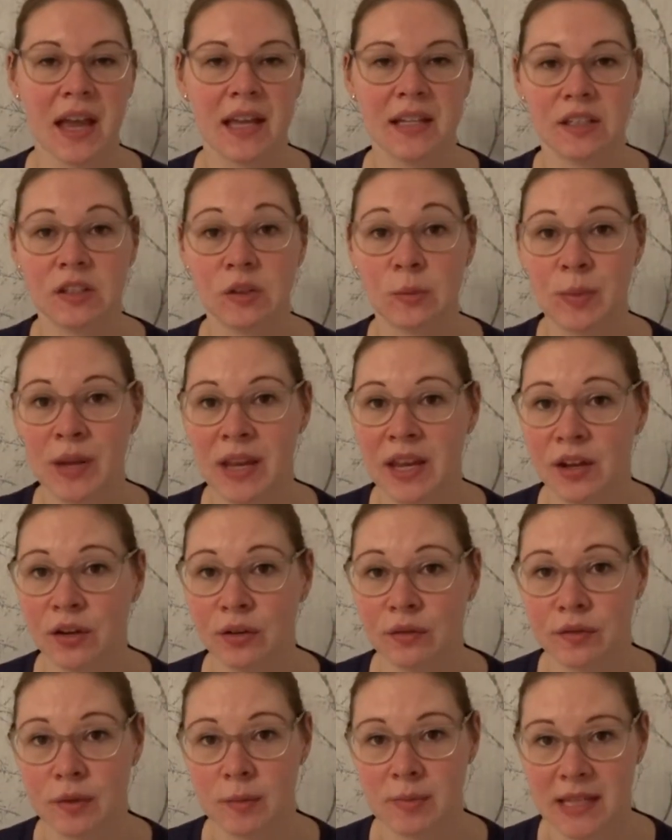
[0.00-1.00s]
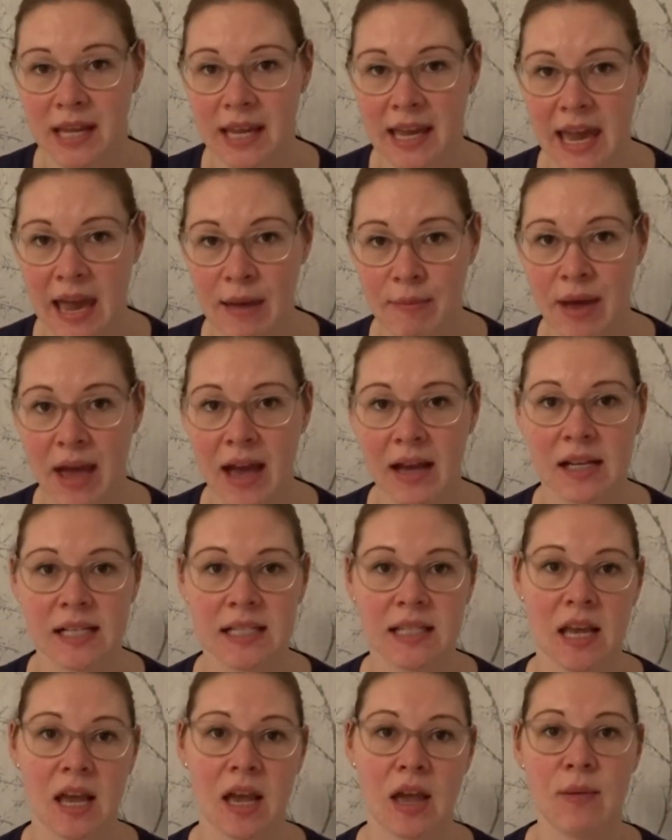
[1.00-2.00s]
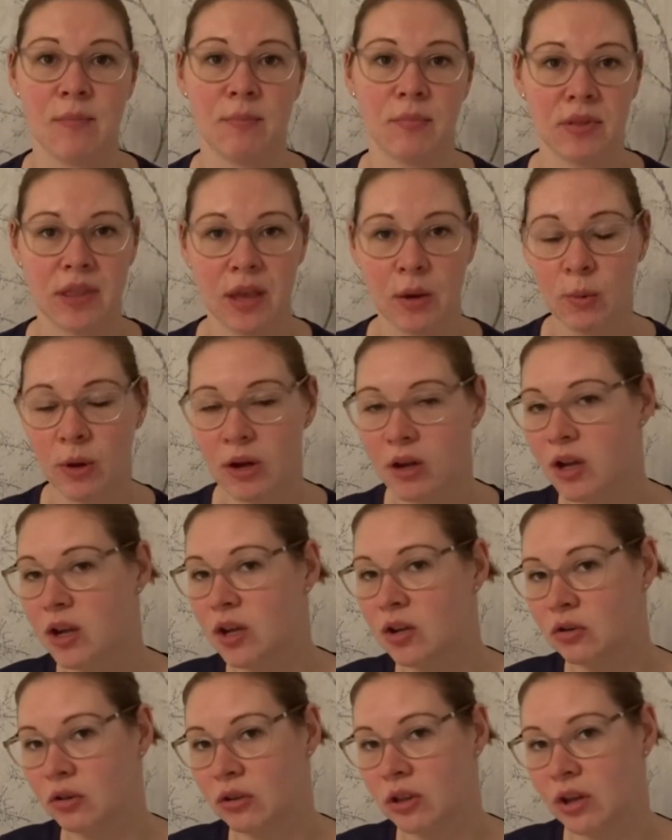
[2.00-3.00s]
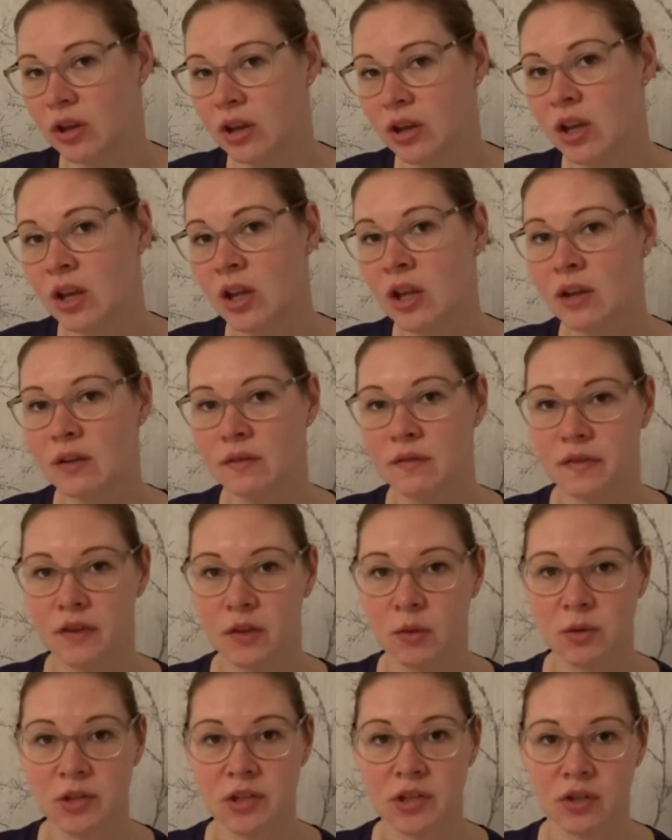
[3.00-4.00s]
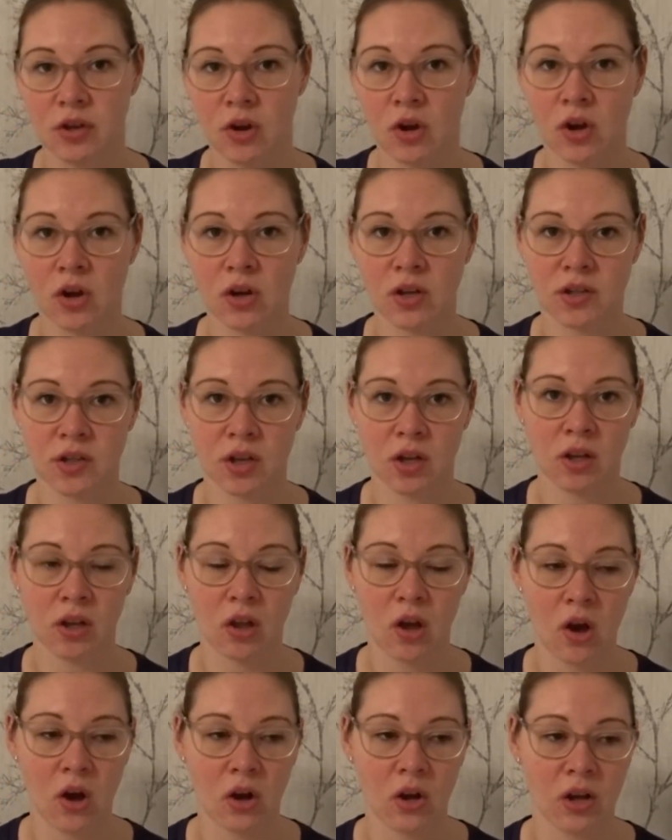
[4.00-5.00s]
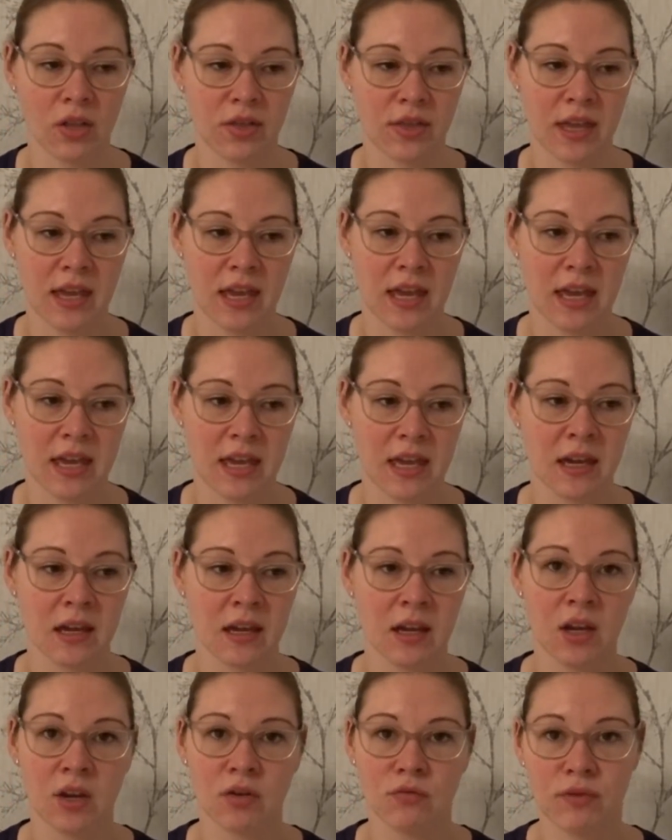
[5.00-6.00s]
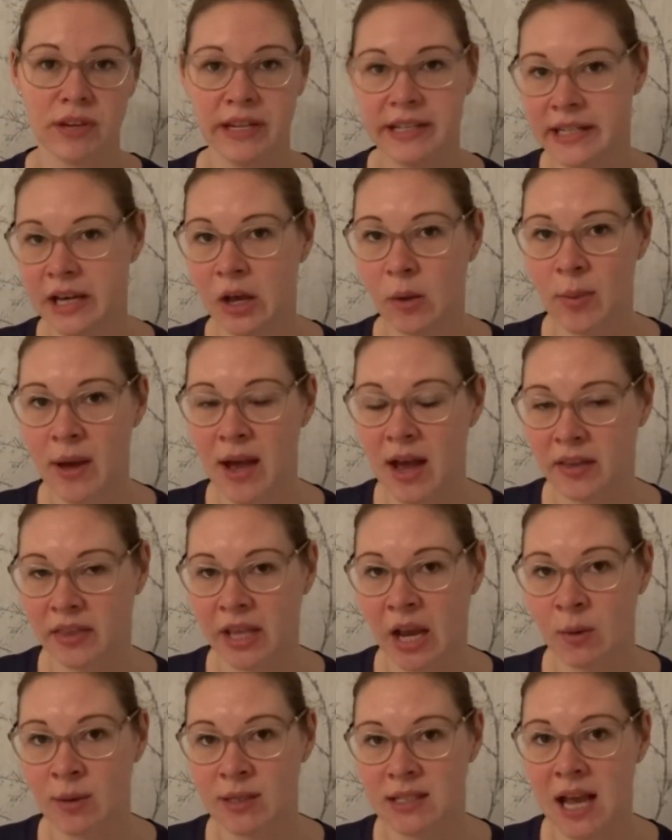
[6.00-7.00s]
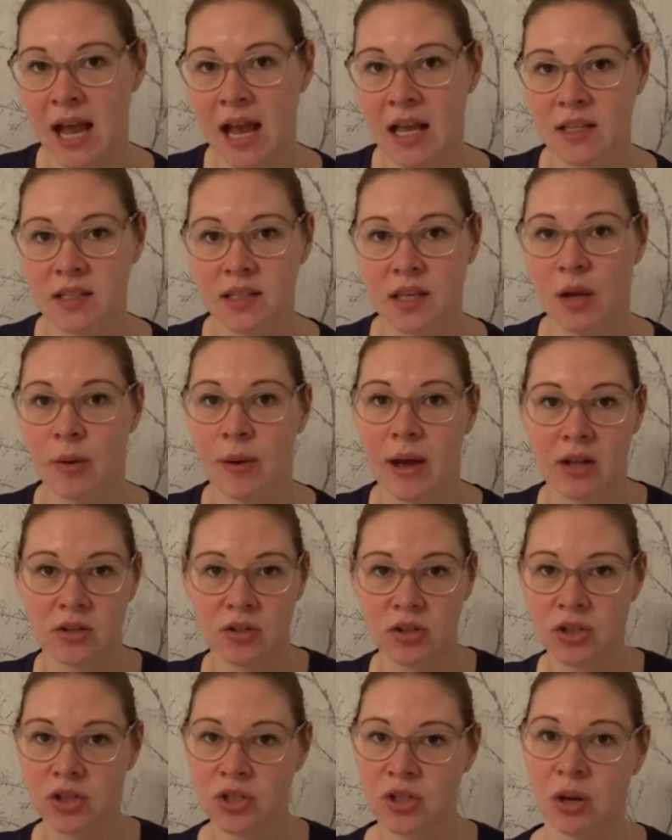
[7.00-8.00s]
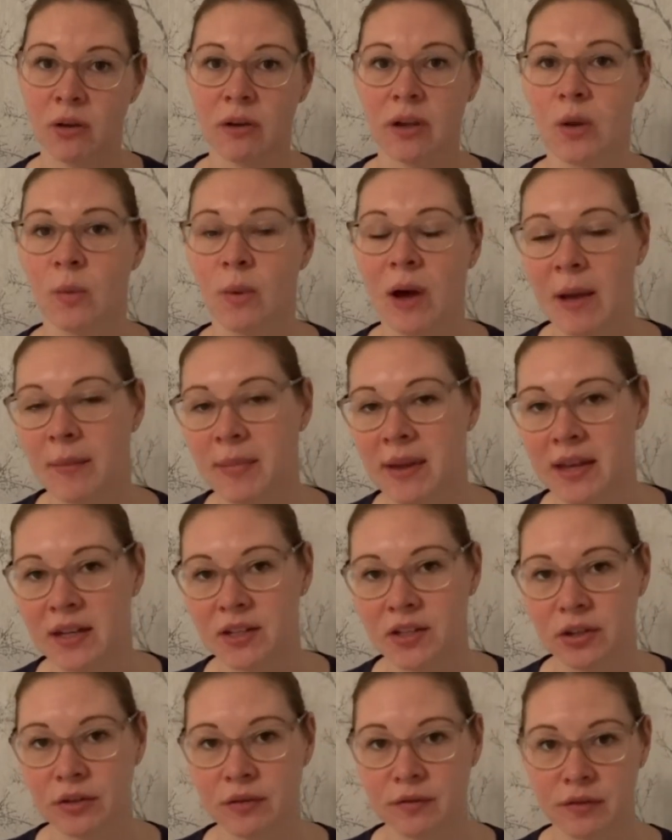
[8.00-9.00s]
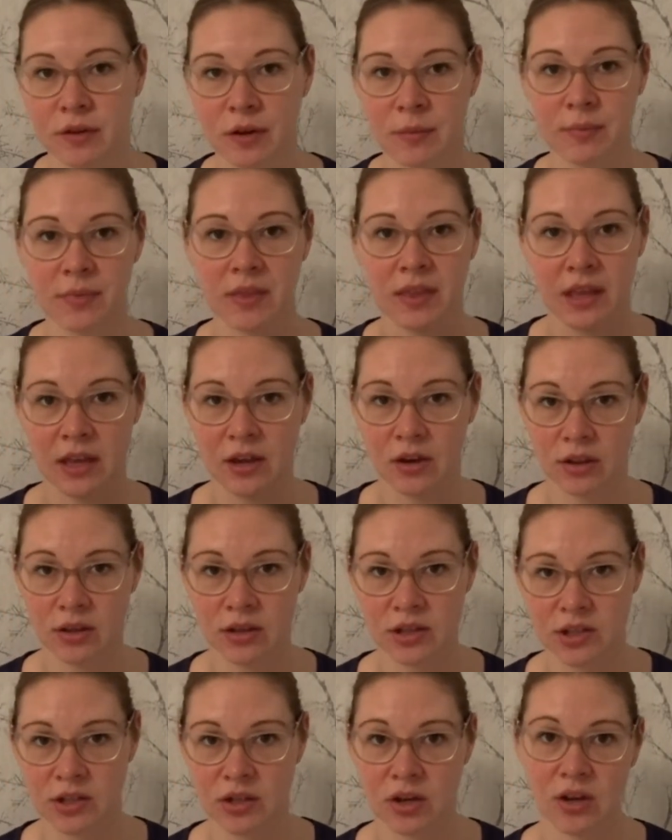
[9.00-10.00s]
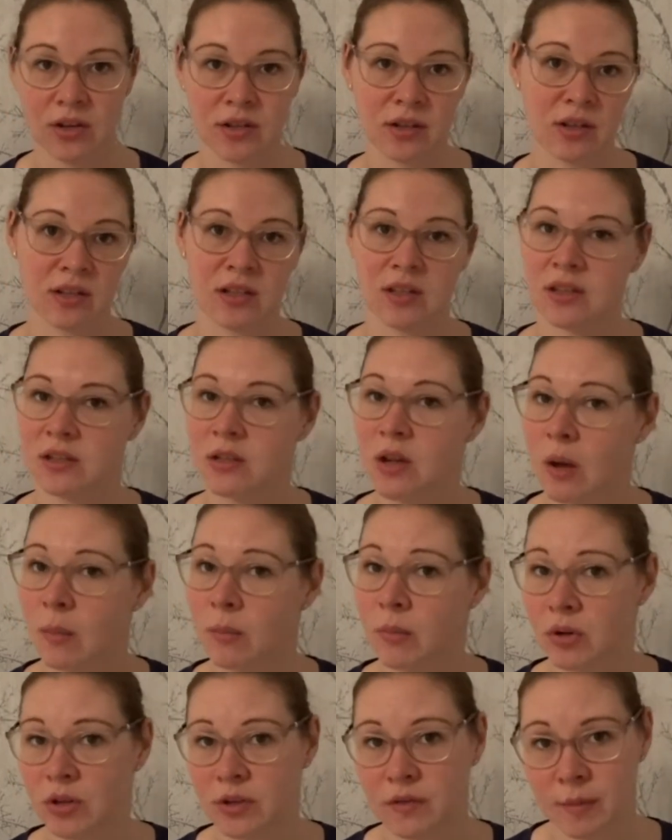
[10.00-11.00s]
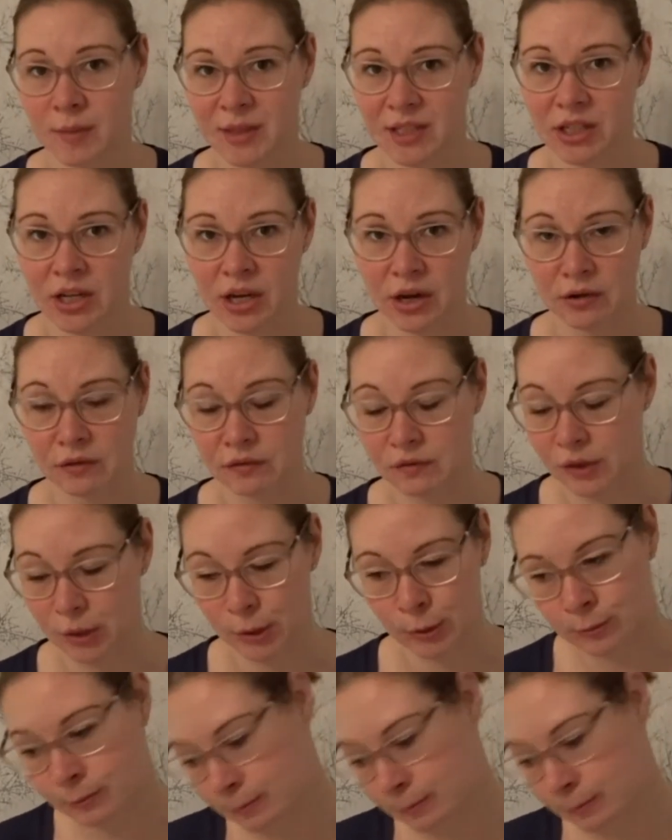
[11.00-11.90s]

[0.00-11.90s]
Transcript: I ended up picking up from T K Maxx, um, but there were another few stores along the retail park that I was at, so I'll just show you what I picked up from the other stores because there's not much for me to go through.